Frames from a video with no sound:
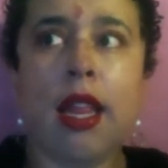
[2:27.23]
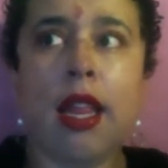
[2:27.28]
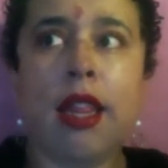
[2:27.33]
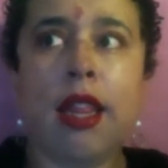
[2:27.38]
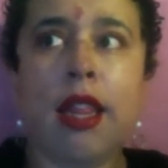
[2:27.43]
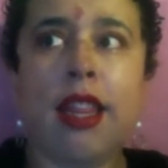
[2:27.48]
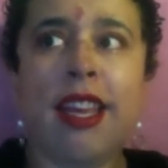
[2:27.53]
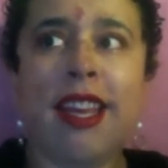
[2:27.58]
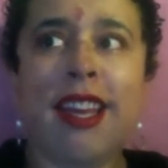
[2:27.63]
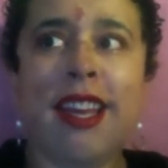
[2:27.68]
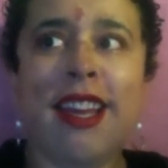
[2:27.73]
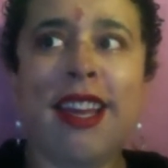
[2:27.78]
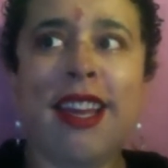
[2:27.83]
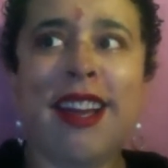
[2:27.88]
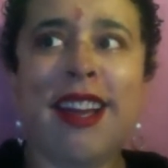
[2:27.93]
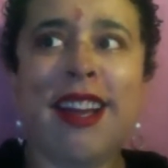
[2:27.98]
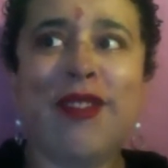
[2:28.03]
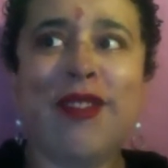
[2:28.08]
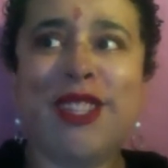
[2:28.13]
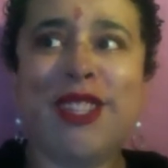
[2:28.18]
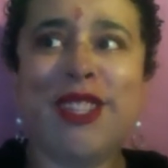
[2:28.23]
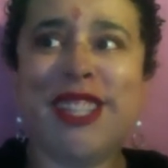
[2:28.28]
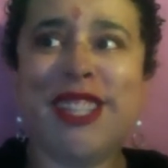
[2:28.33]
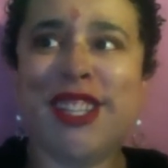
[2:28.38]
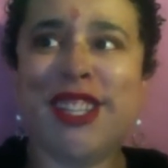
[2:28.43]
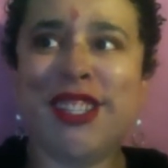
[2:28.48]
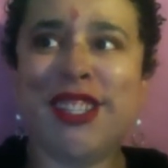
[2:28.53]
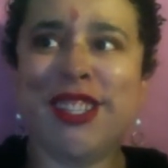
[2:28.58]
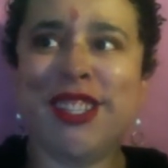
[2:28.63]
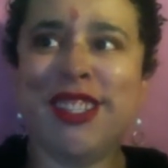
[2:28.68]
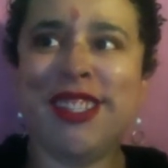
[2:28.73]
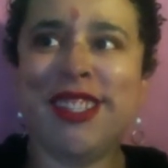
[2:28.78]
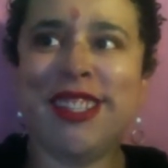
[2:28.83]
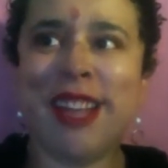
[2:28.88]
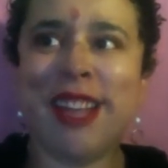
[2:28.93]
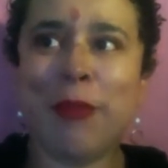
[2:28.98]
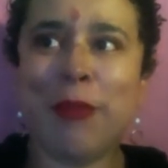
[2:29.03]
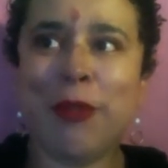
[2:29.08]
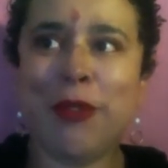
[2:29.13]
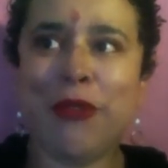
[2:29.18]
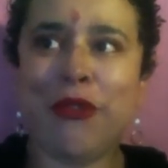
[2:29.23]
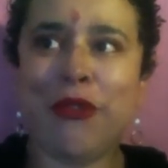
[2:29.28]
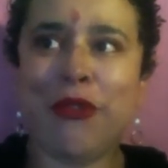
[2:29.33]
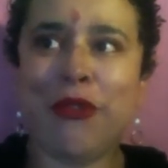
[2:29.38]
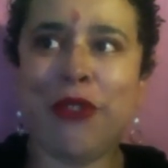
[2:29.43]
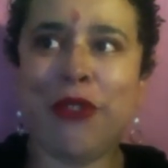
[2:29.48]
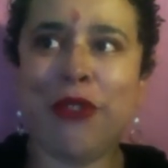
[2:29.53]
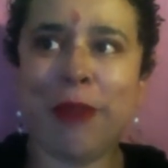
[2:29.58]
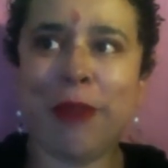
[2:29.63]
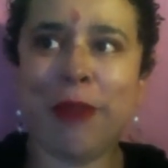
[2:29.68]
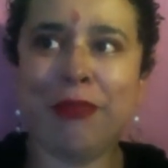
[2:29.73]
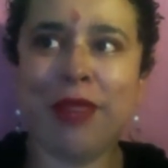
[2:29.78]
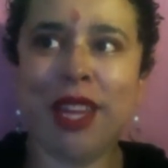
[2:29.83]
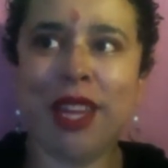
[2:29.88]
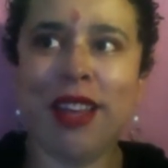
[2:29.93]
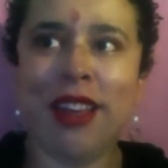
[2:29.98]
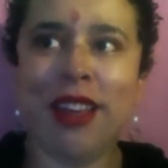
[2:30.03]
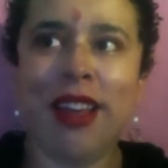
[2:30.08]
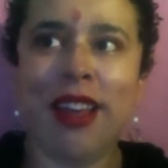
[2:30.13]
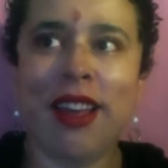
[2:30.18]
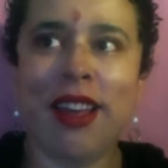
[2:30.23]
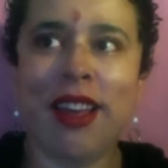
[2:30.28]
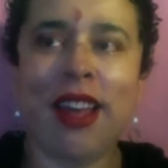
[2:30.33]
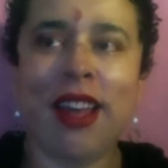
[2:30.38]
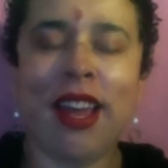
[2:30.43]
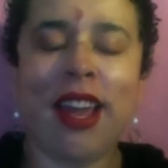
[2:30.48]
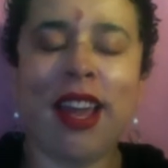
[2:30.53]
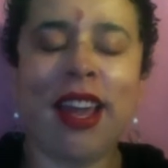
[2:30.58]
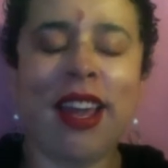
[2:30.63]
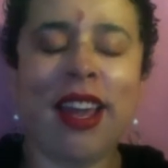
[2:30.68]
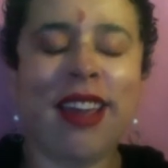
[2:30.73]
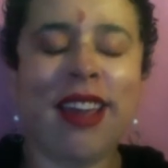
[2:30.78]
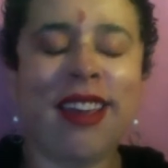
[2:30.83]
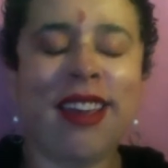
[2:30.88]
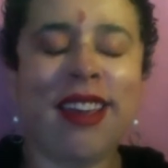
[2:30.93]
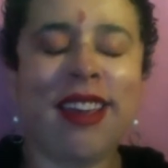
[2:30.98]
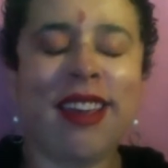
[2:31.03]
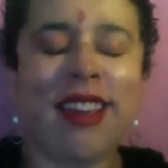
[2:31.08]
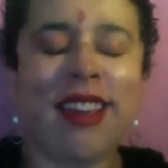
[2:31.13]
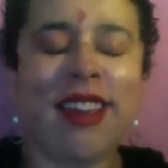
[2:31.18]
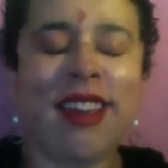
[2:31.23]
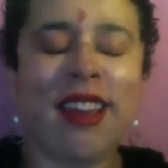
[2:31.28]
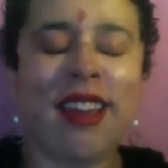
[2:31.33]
The conversation stemmed from an